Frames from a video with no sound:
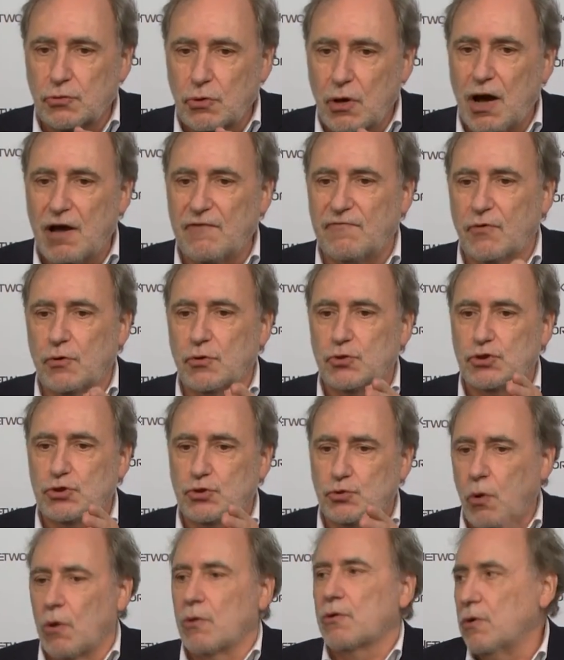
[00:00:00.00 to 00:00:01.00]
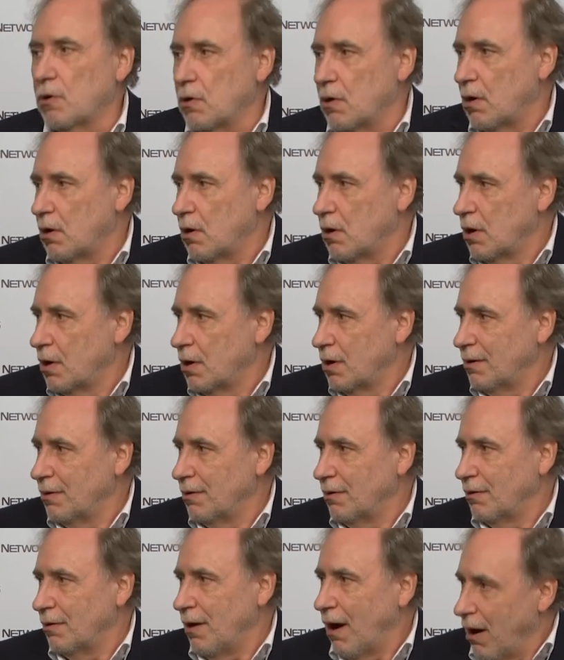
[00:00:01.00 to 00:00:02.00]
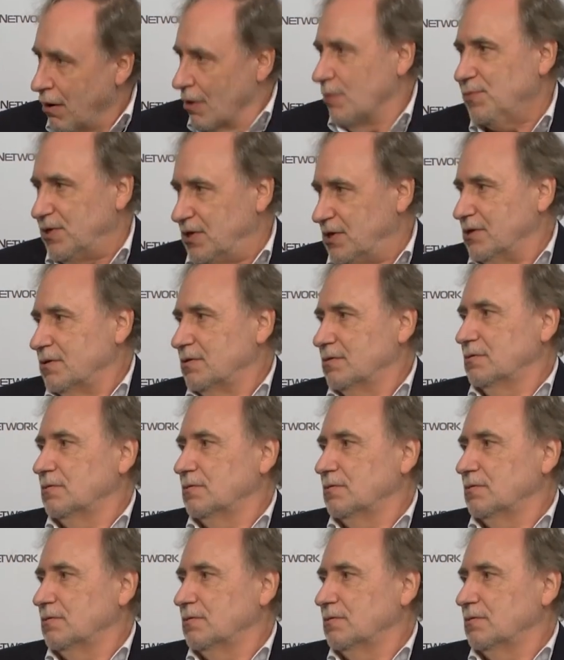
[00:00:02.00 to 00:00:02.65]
have a stronger army,